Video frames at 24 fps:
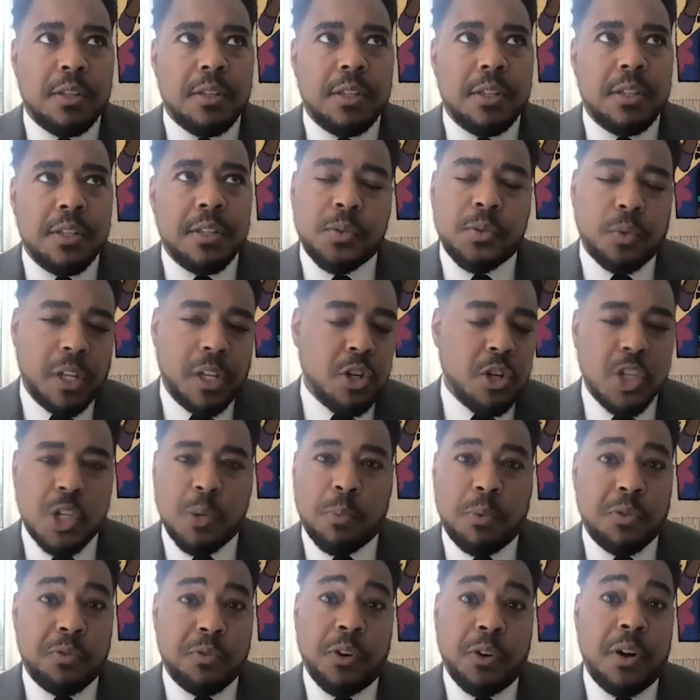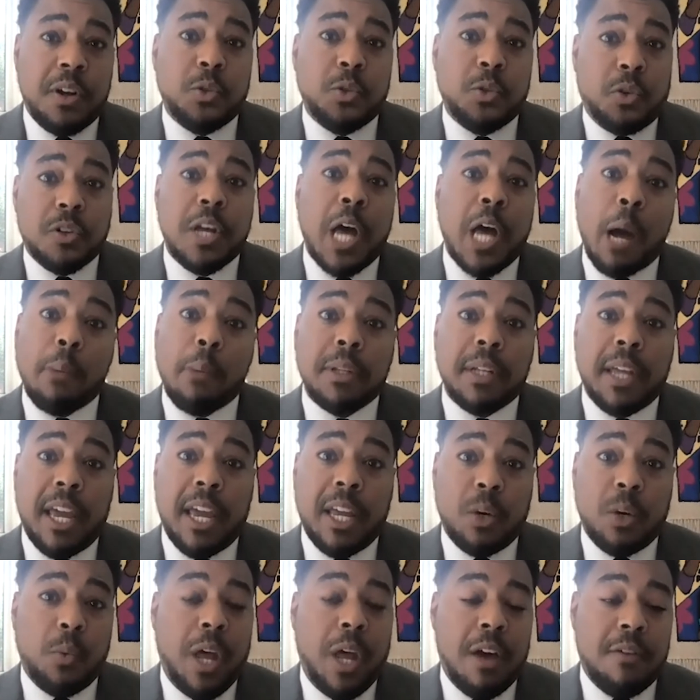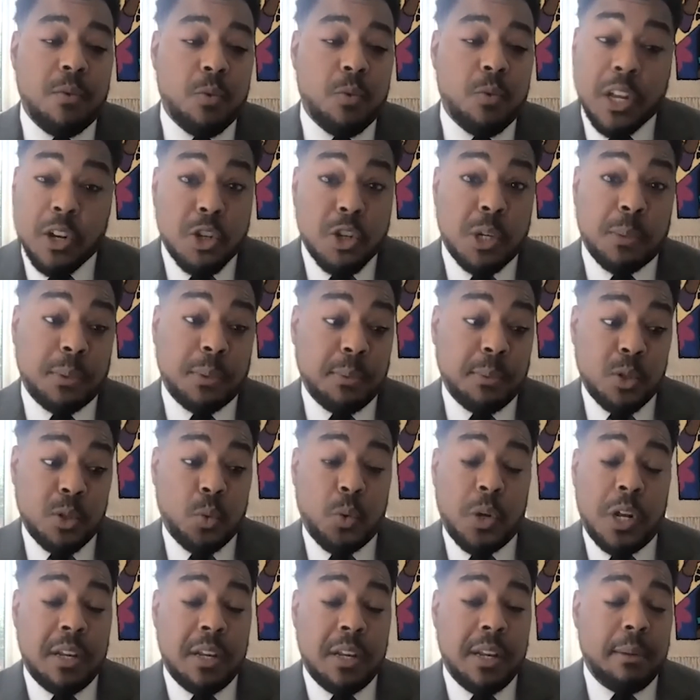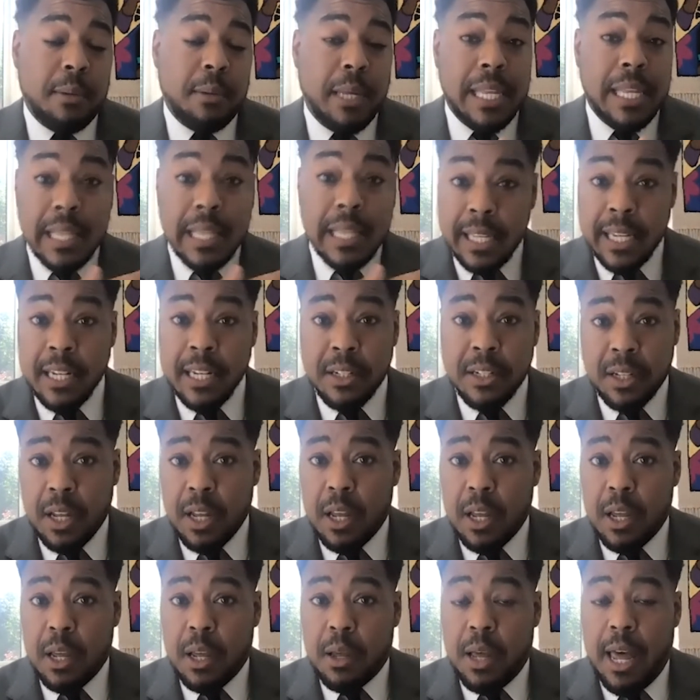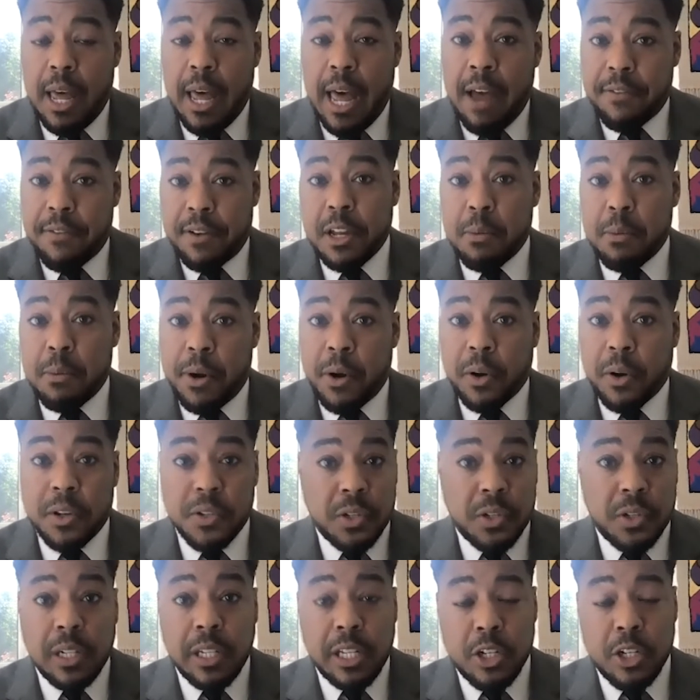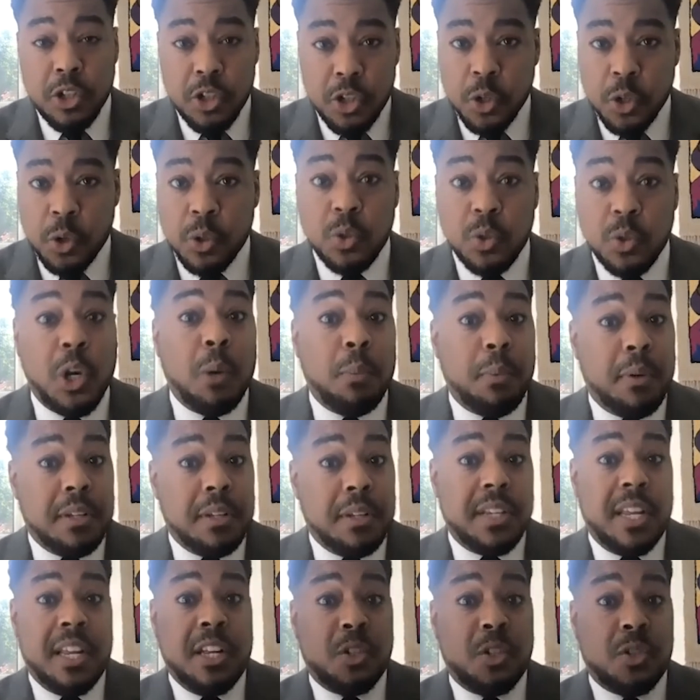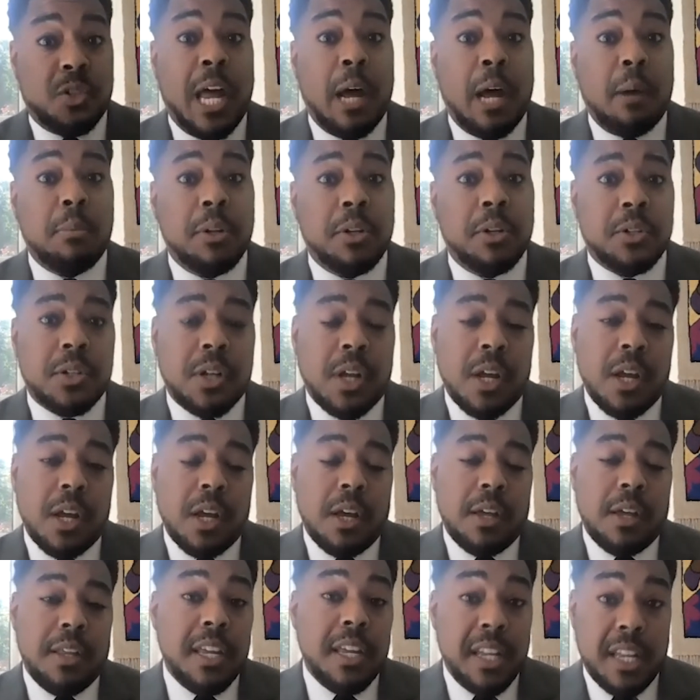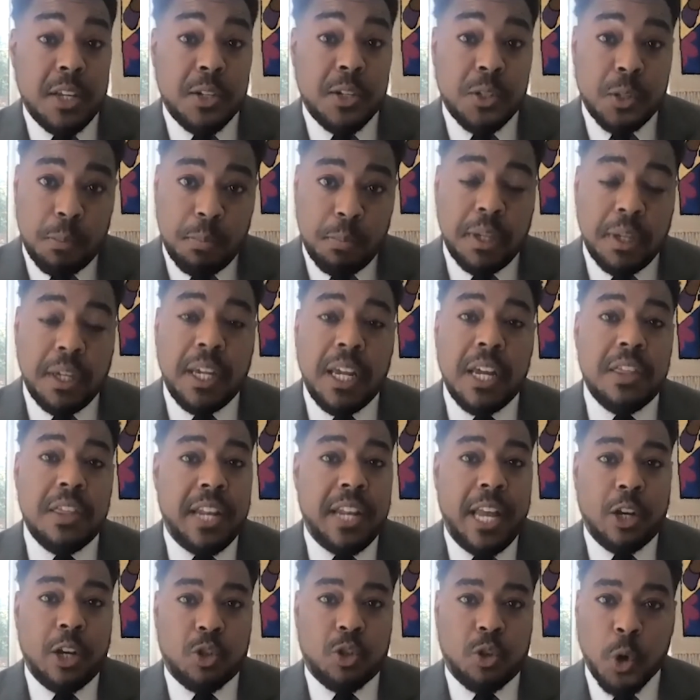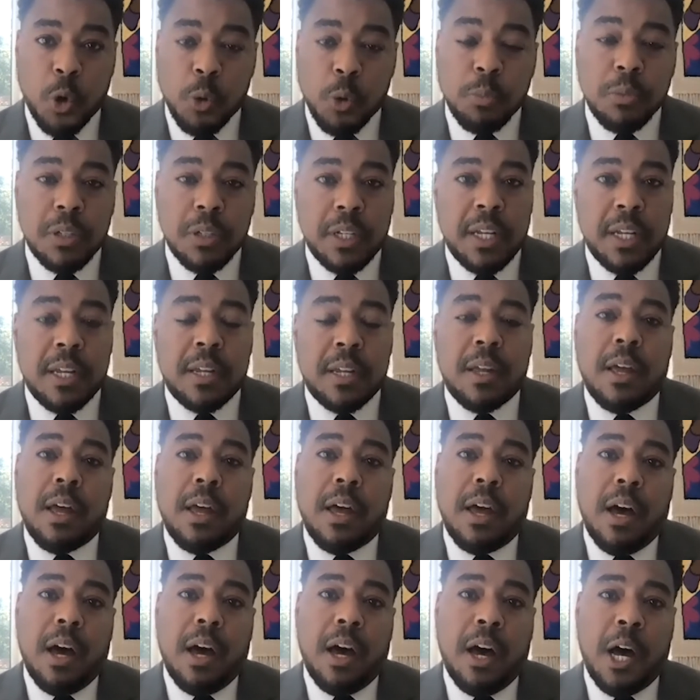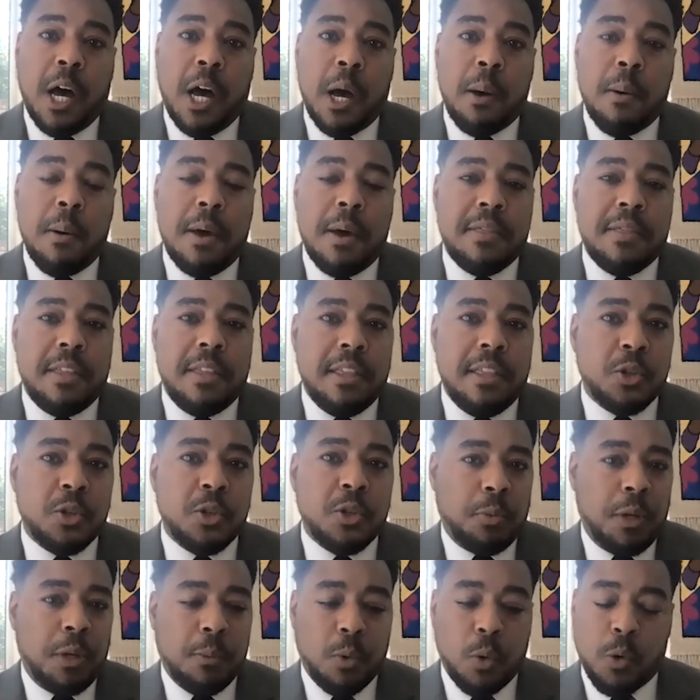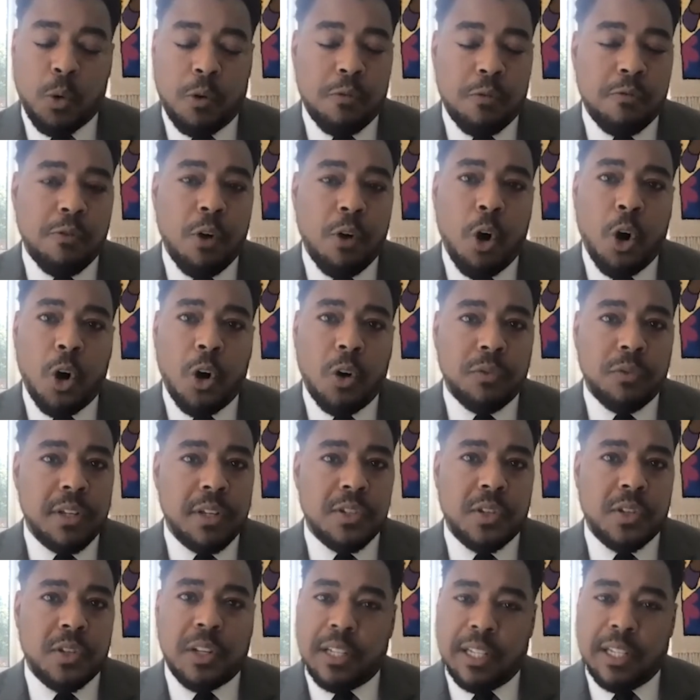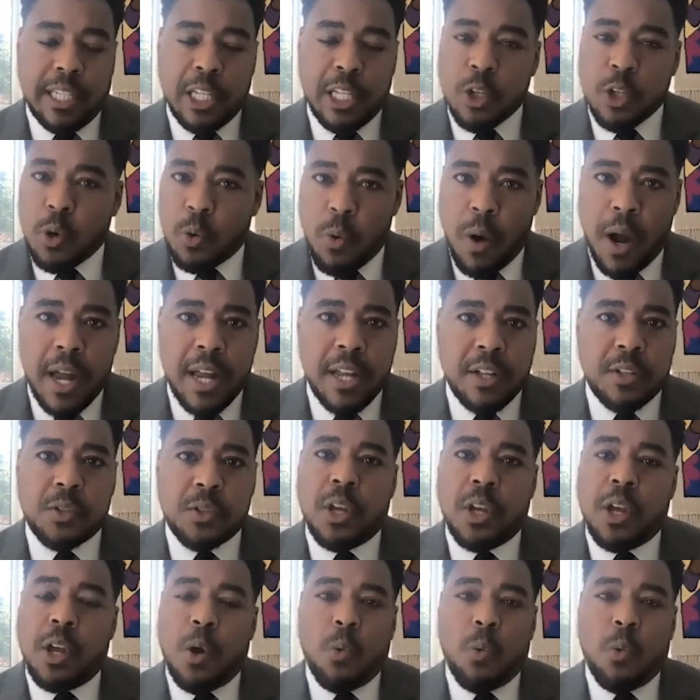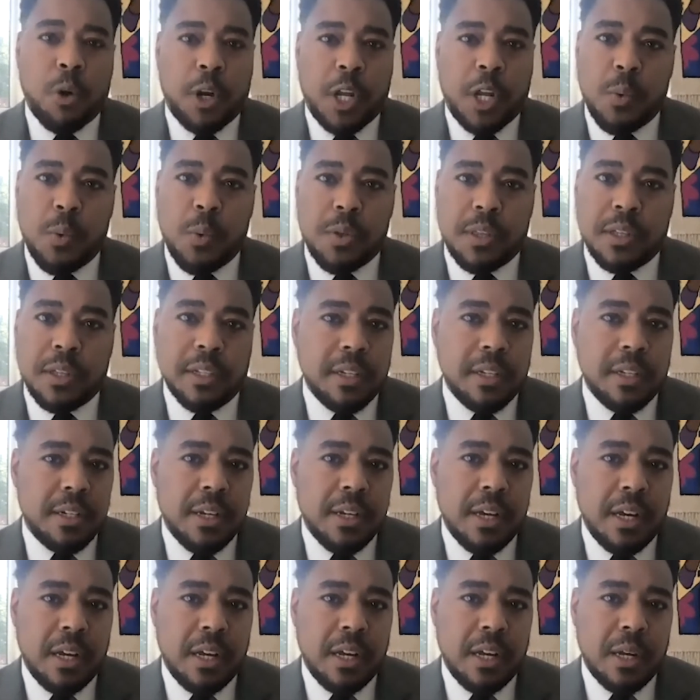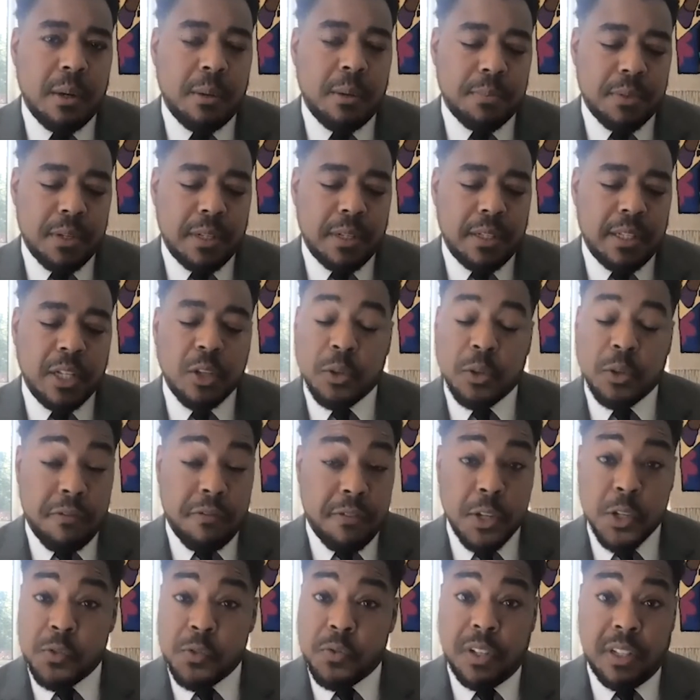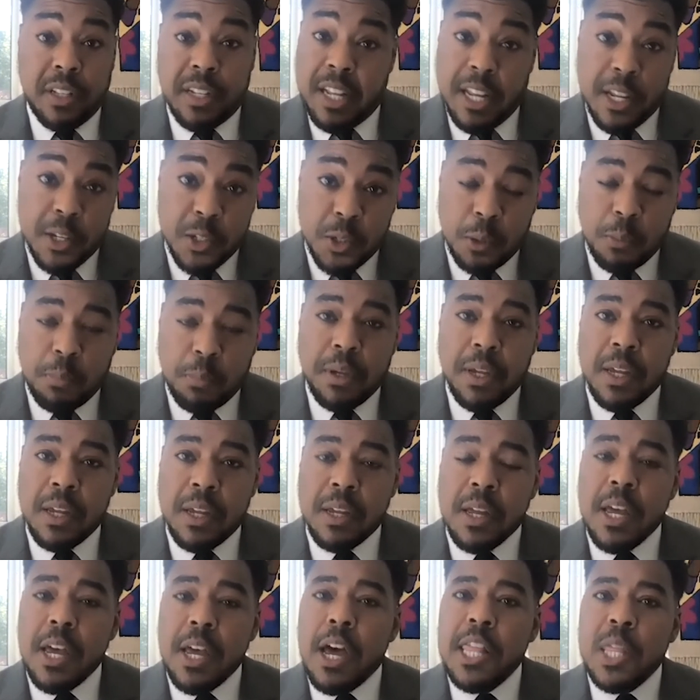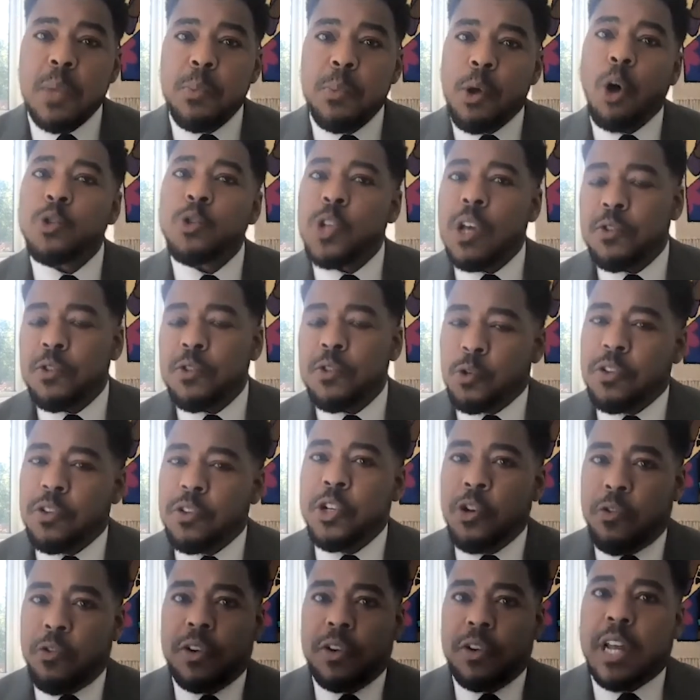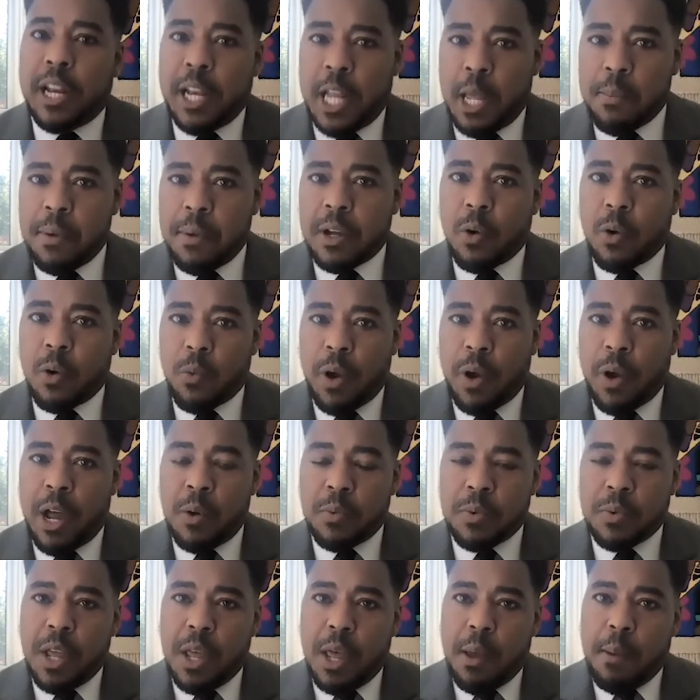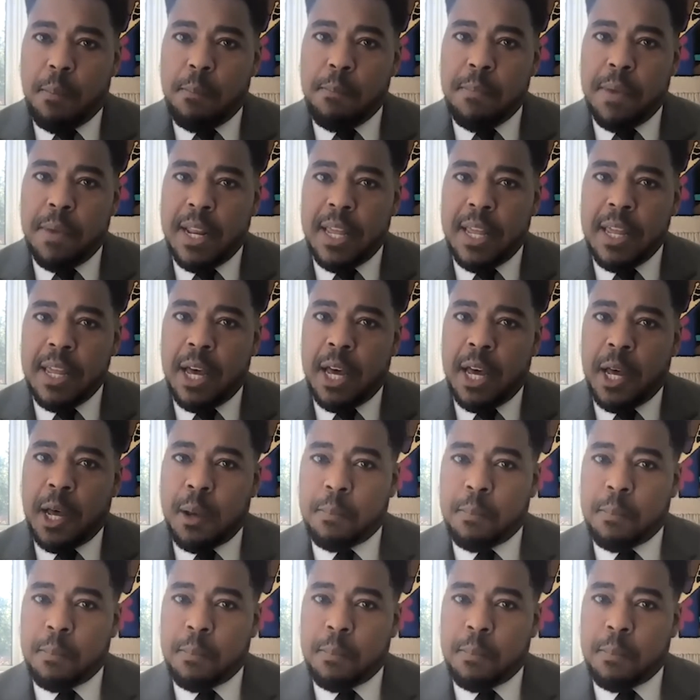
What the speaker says: this relationship is very sort of complicated. We have relationships between elite African Americans and elite Jews who help, say, establish NAACP and the National Urban League. And these are people who are involved in legal rights, working with the Legal Defense Fund, NAACP. Then we also have sort of a different dynamic around many